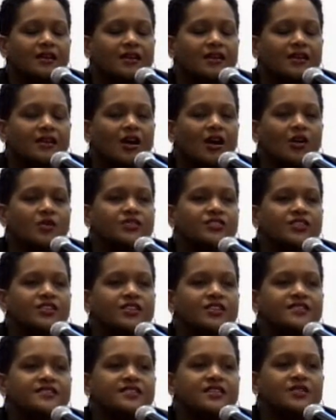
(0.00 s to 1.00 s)
how
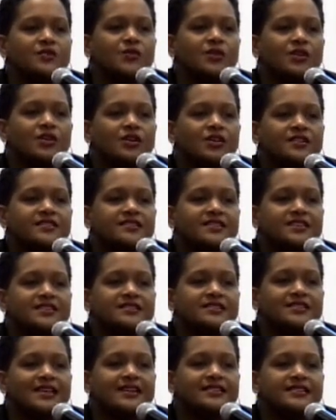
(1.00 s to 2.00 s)
Turnitin works
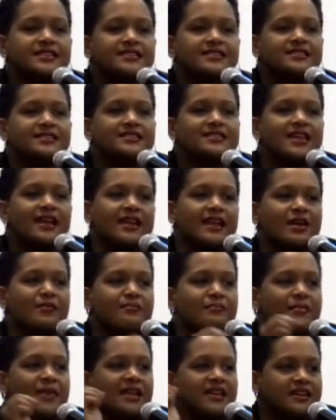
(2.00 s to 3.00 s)
is that it is like a
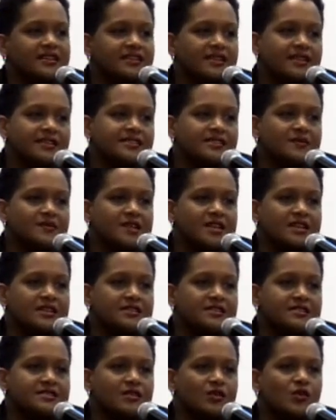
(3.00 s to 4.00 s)
mega
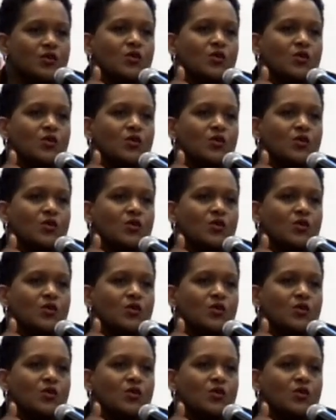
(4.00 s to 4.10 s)
database